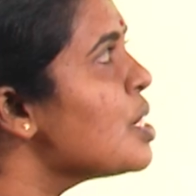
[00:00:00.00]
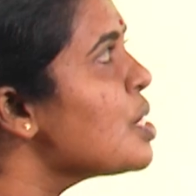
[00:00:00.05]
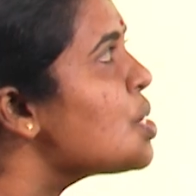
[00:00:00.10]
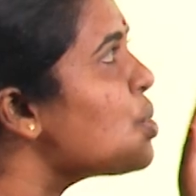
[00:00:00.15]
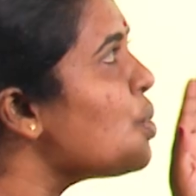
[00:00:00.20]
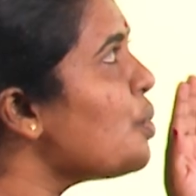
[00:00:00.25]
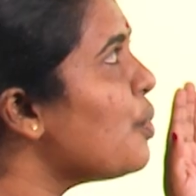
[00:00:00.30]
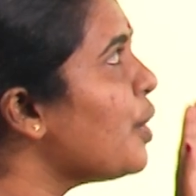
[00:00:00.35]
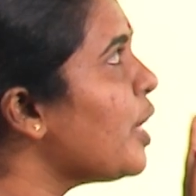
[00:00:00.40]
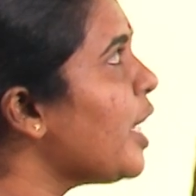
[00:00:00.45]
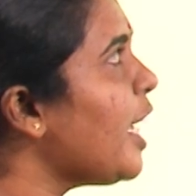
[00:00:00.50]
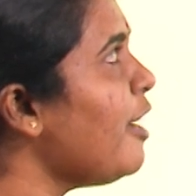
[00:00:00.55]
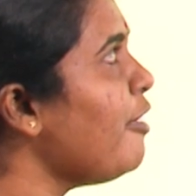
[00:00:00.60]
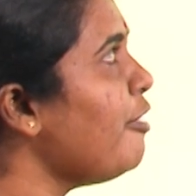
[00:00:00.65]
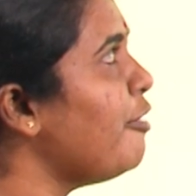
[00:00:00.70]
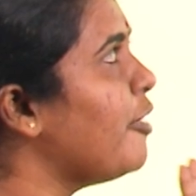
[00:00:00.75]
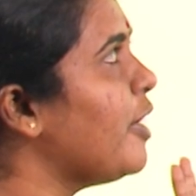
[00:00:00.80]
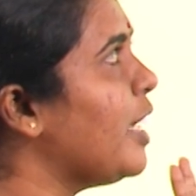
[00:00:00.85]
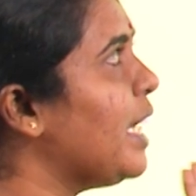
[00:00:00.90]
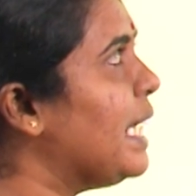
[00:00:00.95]
So,
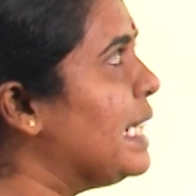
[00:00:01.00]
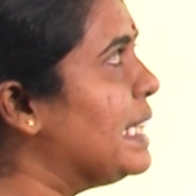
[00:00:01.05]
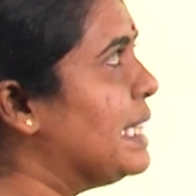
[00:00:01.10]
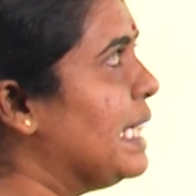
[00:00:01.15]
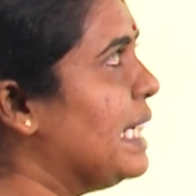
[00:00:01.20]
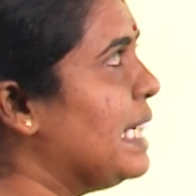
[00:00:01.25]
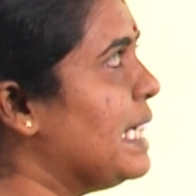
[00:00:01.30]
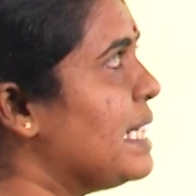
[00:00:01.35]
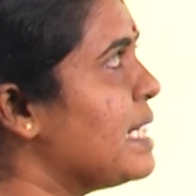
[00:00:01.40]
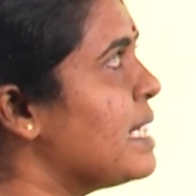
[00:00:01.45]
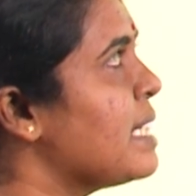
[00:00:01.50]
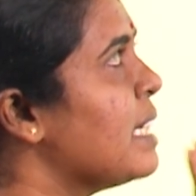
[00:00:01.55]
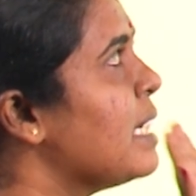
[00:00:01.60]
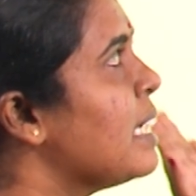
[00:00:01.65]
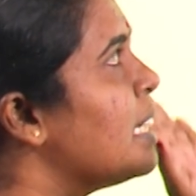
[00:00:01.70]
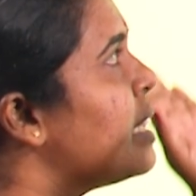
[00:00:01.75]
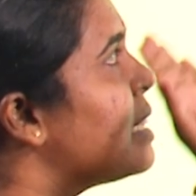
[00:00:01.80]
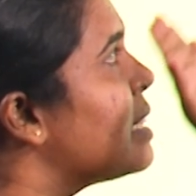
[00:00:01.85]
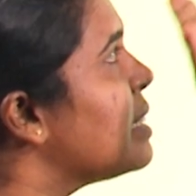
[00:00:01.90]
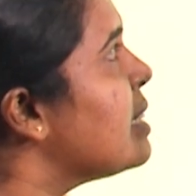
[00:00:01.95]
if it is
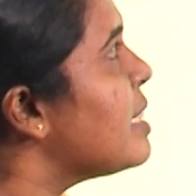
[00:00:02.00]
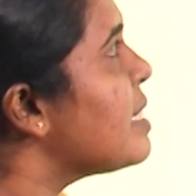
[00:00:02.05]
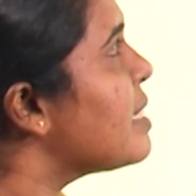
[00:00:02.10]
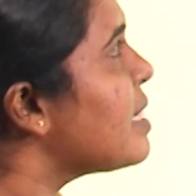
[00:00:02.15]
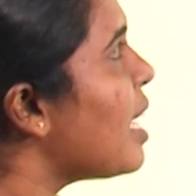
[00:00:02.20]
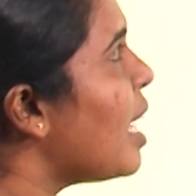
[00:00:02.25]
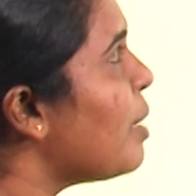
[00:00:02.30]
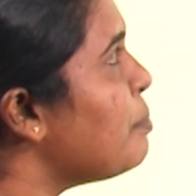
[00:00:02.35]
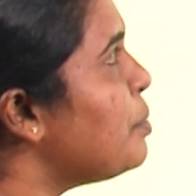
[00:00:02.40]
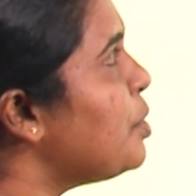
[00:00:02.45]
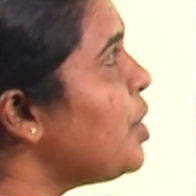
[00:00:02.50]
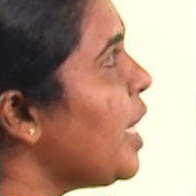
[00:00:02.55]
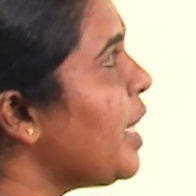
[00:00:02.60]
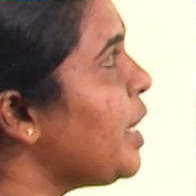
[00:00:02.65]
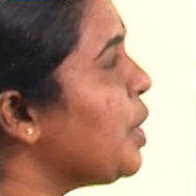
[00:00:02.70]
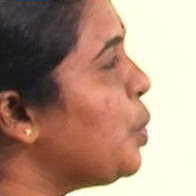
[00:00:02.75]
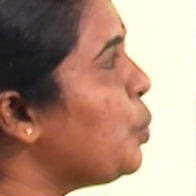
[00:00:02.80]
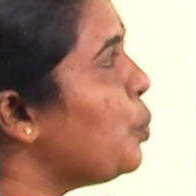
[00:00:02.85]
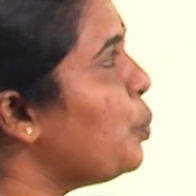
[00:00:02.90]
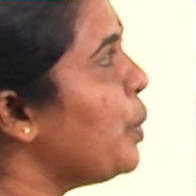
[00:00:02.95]
the
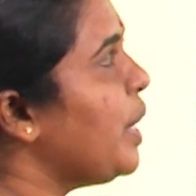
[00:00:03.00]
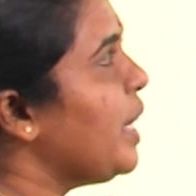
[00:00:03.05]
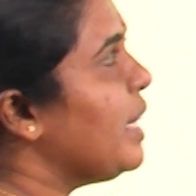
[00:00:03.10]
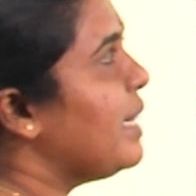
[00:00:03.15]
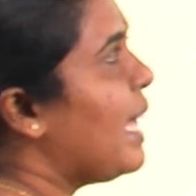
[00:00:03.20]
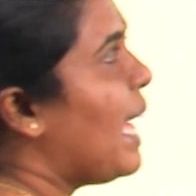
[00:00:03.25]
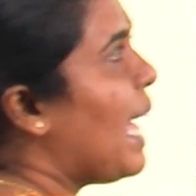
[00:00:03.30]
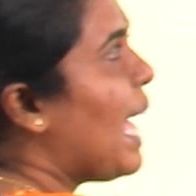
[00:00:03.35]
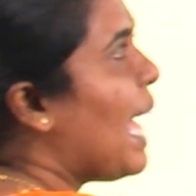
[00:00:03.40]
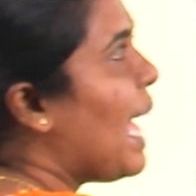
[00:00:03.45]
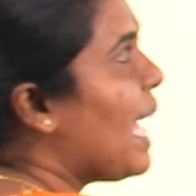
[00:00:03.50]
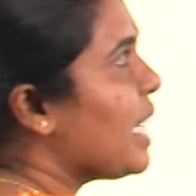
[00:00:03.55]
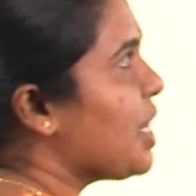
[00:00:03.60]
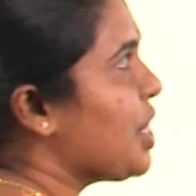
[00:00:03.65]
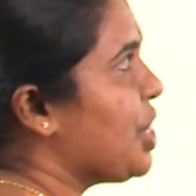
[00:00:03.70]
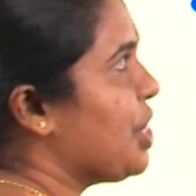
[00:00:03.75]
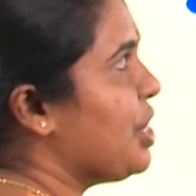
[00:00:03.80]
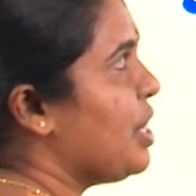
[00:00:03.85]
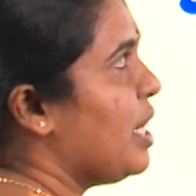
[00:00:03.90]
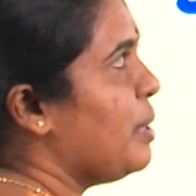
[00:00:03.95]
subject doing the
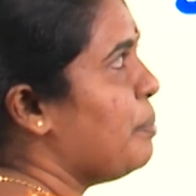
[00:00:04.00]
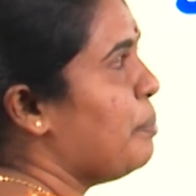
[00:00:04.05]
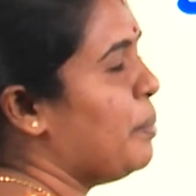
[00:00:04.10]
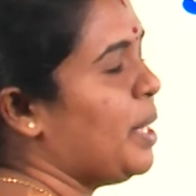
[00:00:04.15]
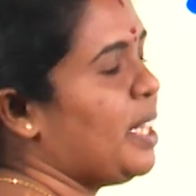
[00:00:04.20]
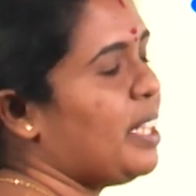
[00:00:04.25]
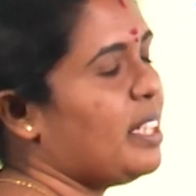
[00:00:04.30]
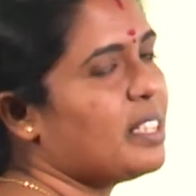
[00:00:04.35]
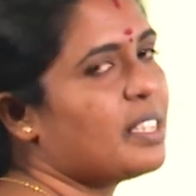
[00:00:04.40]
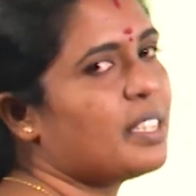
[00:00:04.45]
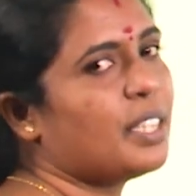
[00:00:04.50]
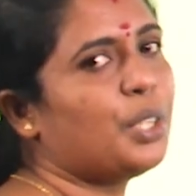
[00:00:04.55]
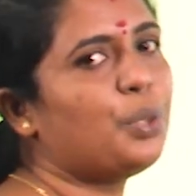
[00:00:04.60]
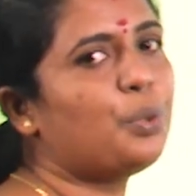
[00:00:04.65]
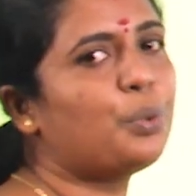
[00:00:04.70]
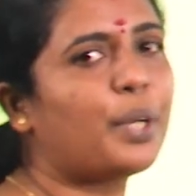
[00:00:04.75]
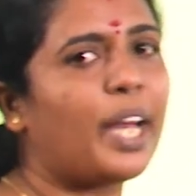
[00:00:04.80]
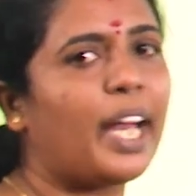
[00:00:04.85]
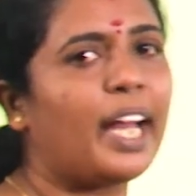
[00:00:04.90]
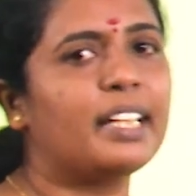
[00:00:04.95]
action, means
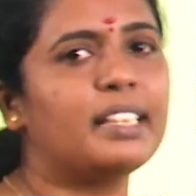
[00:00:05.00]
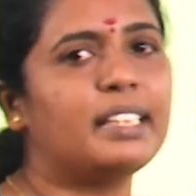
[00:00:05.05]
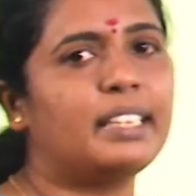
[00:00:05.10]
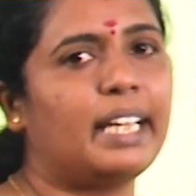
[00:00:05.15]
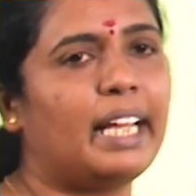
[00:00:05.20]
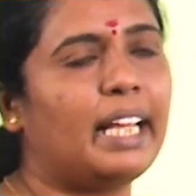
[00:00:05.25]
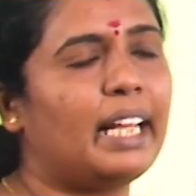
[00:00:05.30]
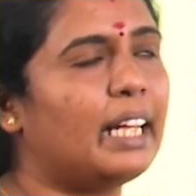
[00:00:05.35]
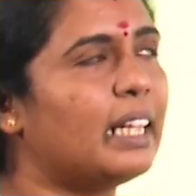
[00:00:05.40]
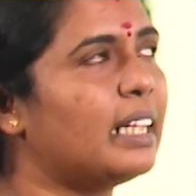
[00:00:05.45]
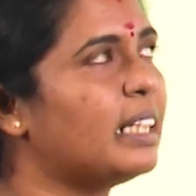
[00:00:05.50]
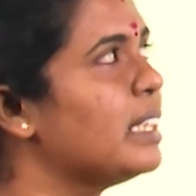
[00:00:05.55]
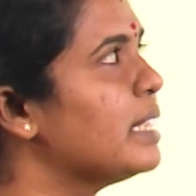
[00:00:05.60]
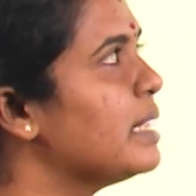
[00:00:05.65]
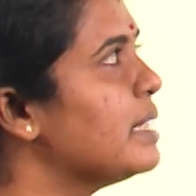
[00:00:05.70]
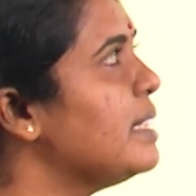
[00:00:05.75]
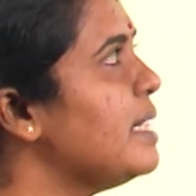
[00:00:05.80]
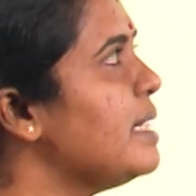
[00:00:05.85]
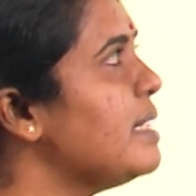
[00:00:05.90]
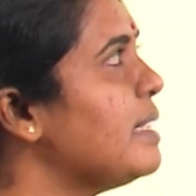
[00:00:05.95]
you can tell
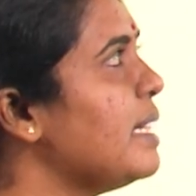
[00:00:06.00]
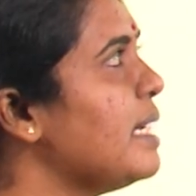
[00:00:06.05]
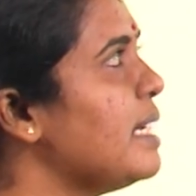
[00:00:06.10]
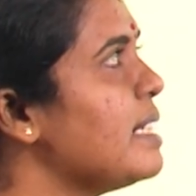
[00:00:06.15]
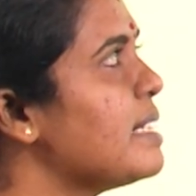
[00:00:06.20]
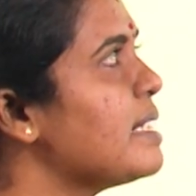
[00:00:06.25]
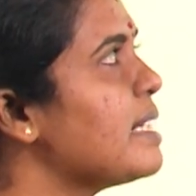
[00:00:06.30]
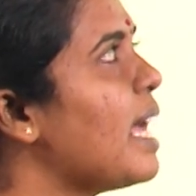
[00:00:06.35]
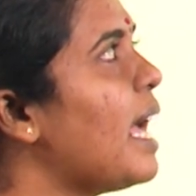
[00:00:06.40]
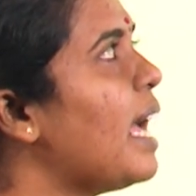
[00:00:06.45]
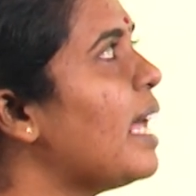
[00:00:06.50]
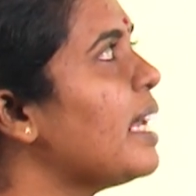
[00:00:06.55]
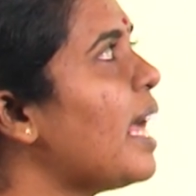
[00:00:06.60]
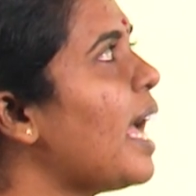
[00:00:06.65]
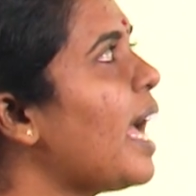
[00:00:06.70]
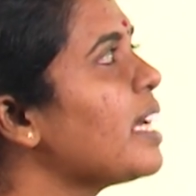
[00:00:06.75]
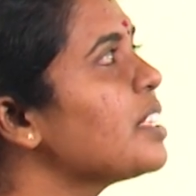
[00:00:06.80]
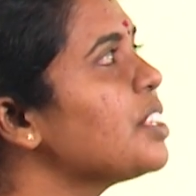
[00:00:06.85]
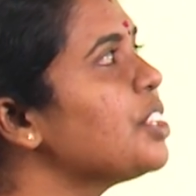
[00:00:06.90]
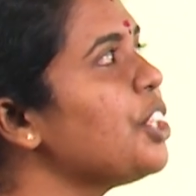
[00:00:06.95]
this is an
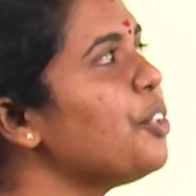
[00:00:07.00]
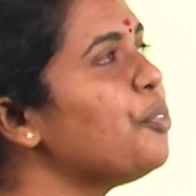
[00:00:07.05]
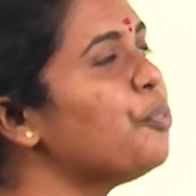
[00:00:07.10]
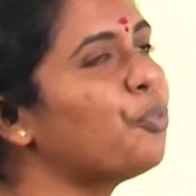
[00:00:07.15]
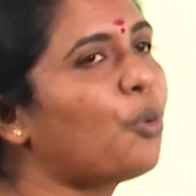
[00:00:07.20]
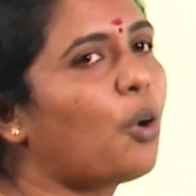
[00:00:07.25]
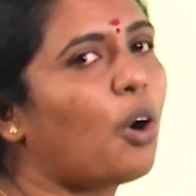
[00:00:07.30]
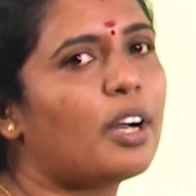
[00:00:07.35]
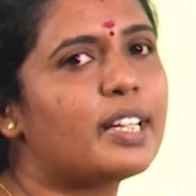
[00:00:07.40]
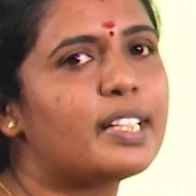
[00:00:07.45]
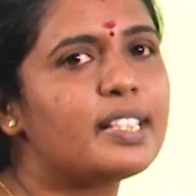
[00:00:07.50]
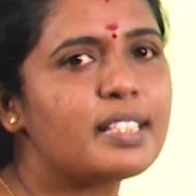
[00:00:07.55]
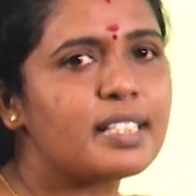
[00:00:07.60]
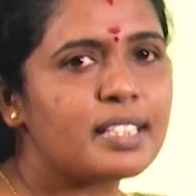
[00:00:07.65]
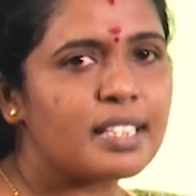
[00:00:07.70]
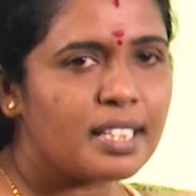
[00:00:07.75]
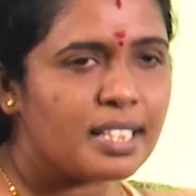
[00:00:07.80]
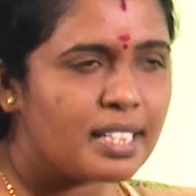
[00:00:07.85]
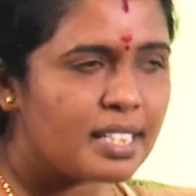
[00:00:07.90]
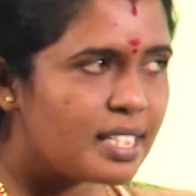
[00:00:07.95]
active
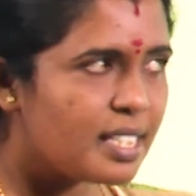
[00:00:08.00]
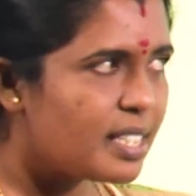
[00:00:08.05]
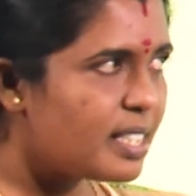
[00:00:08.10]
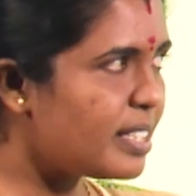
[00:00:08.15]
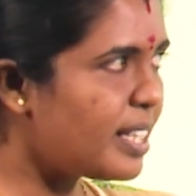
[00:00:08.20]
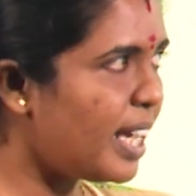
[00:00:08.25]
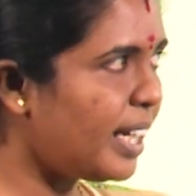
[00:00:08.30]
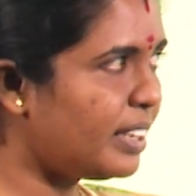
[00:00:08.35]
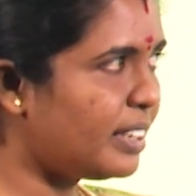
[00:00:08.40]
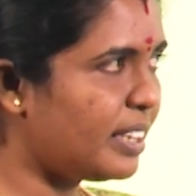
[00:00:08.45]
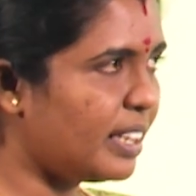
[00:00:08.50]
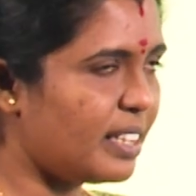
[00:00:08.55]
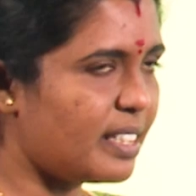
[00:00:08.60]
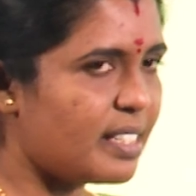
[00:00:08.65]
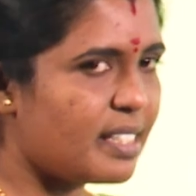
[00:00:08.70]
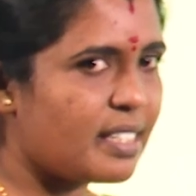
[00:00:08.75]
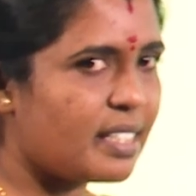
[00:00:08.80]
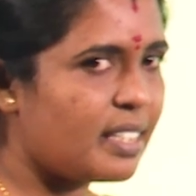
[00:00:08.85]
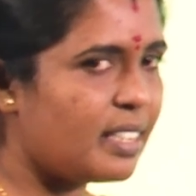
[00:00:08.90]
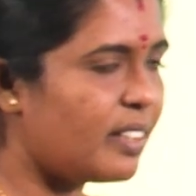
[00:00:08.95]
voice sentence,